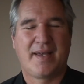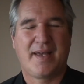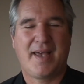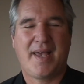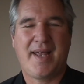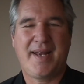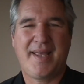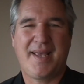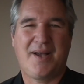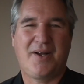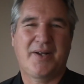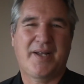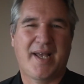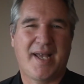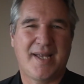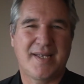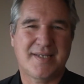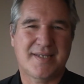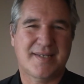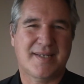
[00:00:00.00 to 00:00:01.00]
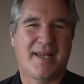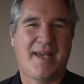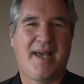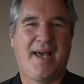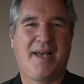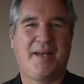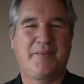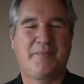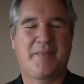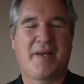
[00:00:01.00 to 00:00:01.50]
Anyhow, guys,
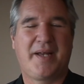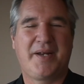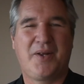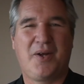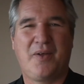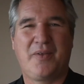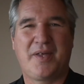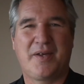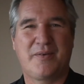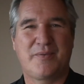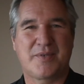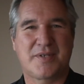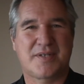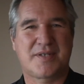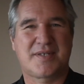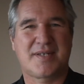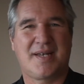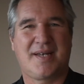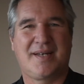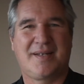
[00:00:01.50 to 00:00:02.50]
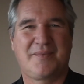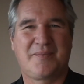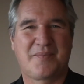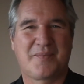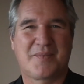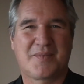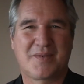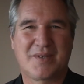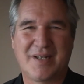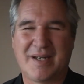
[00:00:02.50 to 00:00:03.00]
I know that
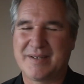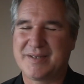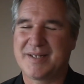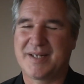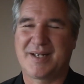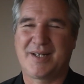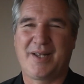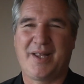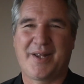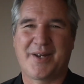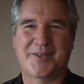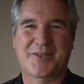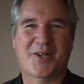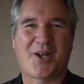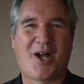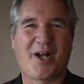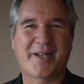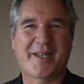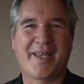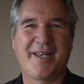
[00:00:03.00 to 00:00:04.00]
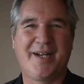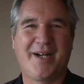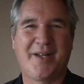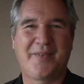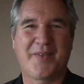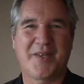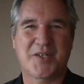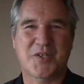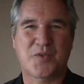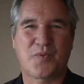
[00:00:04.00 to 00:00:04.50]
I did a lot of talking
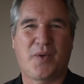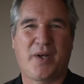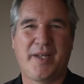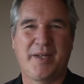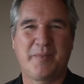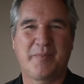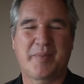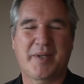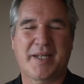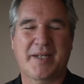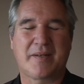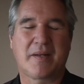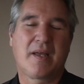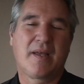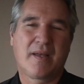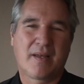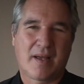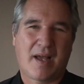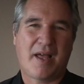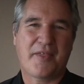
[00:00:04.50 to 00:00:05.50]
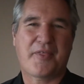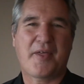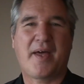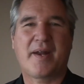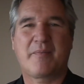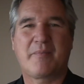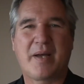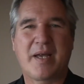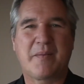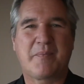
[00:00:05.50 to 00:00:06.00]
on this one, but I thought
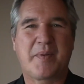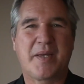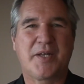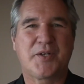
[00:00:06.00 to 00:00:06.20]
it might be